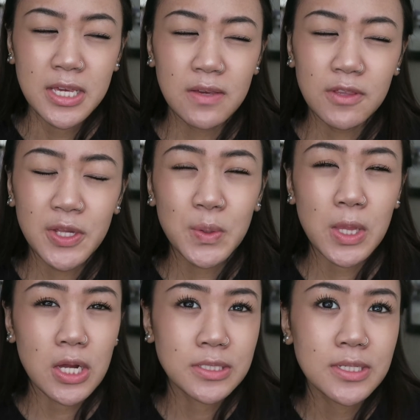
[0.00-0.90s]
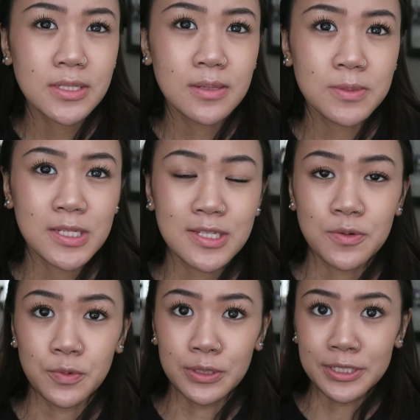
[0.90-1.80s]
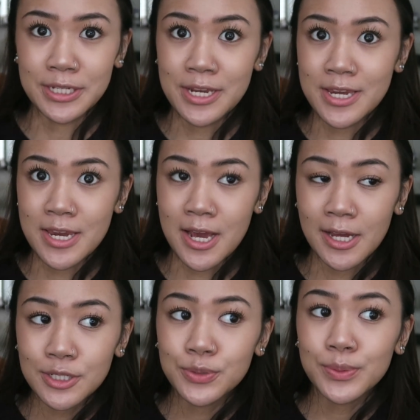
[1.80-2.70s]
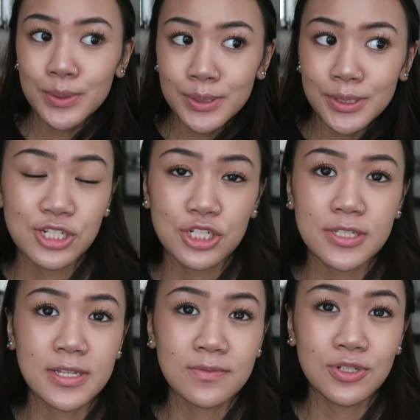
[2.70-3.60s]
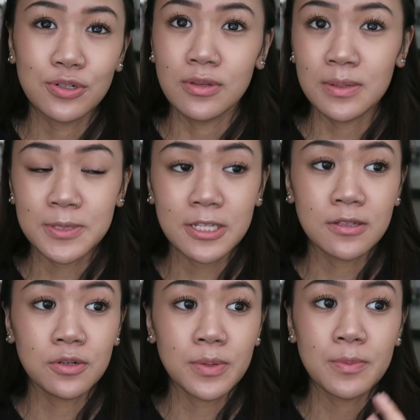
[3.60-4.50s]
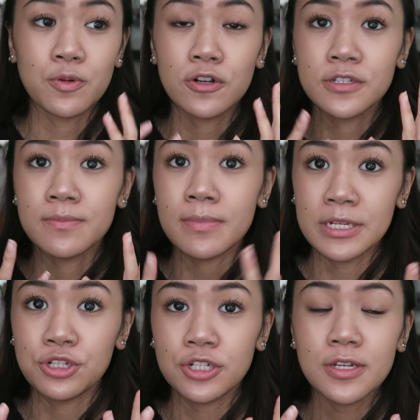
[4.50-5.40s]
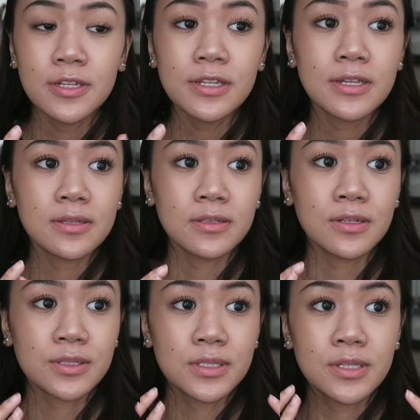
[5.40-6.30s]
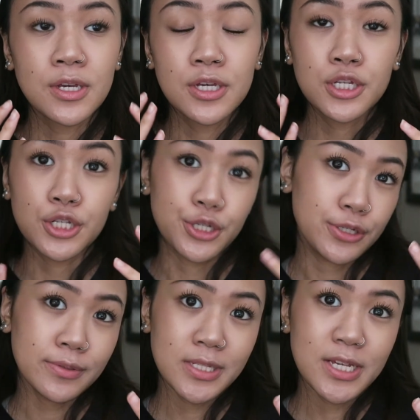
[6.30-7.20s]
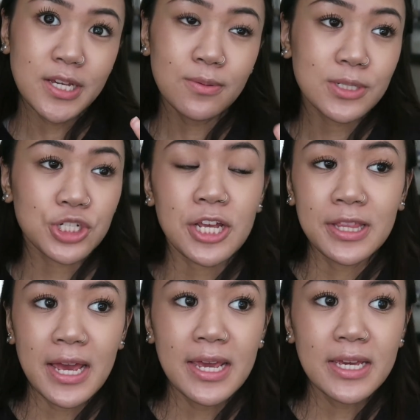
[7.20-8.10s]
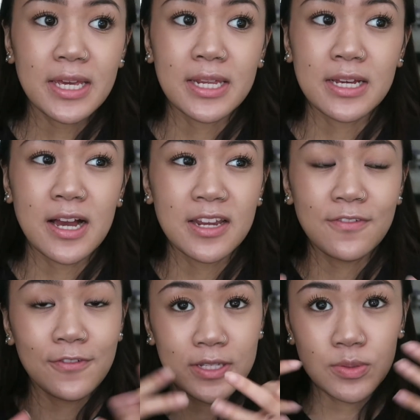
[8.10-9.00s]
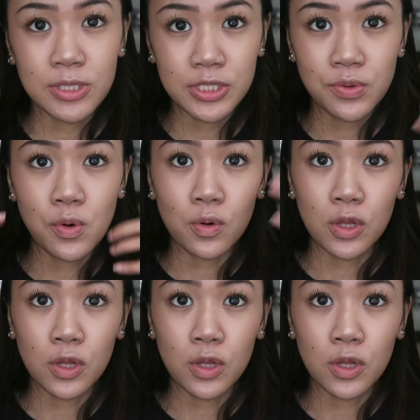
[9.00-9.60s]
even though glossy lips isn't really natural, it just gives your lips a little bit more dimension and it looks juicy, which I like, and it kind of fits with this whole